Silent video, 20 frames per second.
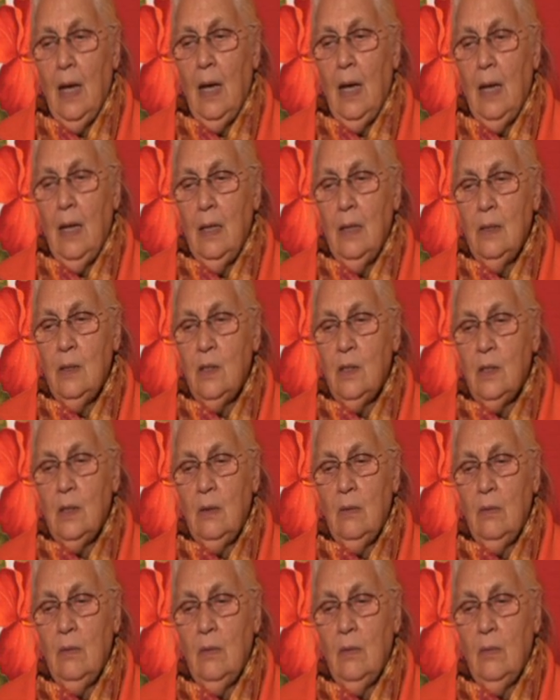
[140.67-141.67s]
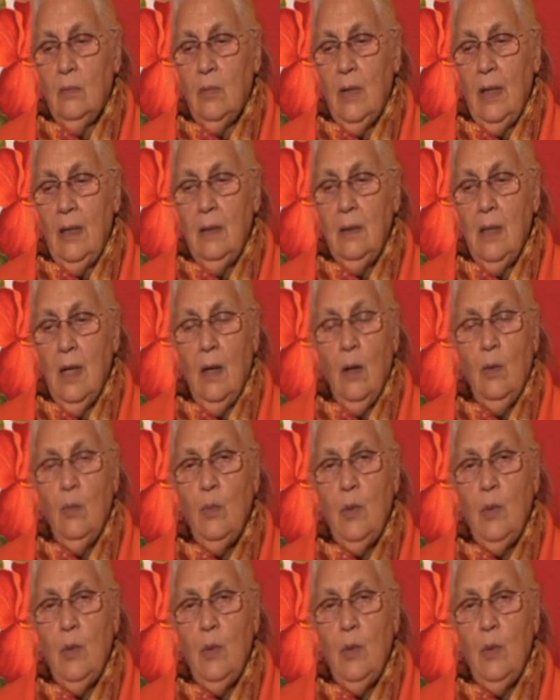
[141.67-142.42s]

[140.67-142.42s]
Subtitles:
As right now,